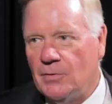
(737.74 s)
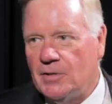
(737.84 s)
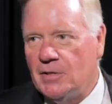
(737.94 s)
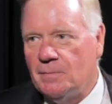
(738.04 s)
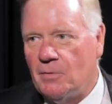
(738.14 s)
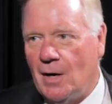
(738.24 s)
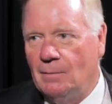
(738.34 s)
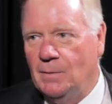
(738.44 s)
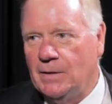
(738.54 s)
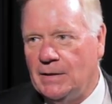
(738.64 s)
this is
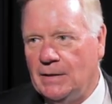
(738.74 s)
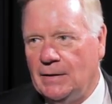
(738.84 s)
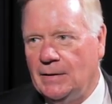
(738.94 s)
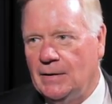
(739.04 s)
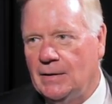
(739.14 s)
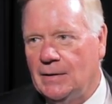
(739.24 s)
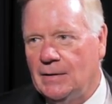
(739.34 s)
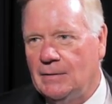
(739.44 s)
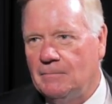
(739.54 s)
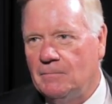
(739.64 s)
probably
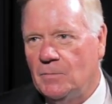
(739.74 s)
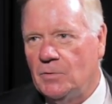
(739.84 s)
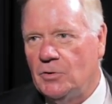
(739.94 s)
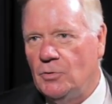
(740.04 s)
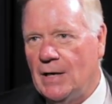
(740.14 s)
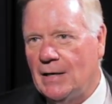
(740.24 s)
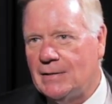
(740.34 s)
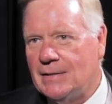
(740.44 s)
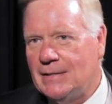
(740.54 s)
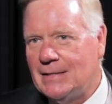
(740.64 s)

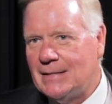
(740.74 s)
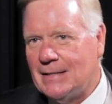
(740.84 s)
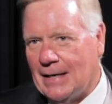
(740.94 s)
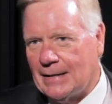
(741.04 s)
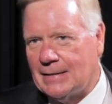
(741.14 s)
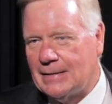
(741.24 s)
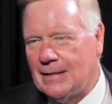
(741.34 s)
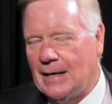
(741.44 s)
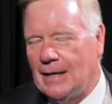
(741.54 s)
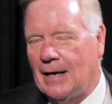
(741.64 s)
2006,
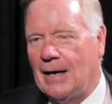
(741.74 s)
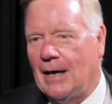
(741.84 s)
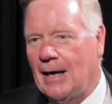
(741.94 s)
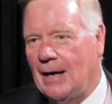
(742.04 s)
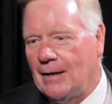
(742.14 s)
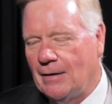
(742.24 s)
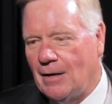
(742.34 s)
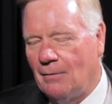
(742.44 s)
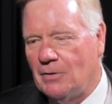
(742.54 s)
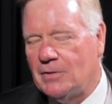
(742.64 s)
and I had a
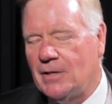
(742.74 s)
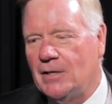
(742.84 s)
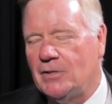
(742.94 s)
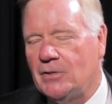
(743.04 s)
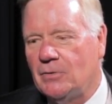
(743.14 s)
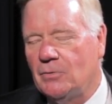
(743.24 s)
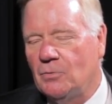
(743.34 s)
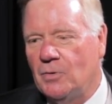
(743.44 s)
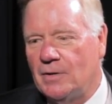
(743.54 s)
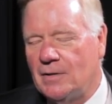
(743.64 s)
conversation
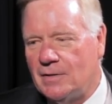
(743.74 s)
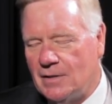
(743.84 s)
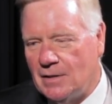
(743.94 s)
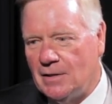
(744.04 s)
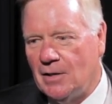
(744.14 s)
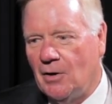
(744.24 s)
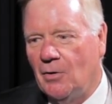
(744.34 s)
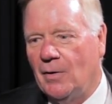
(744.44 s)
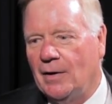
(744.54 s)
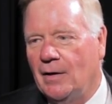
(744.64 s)
with the
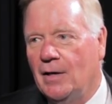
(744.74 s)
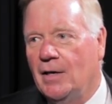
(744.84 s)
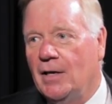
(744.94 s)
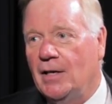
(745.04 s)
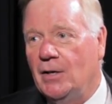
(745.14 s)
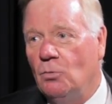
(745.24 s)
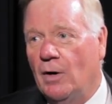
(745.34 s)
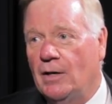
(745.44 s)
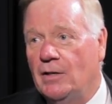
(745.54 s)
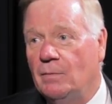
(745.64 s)
CEO, and he wanted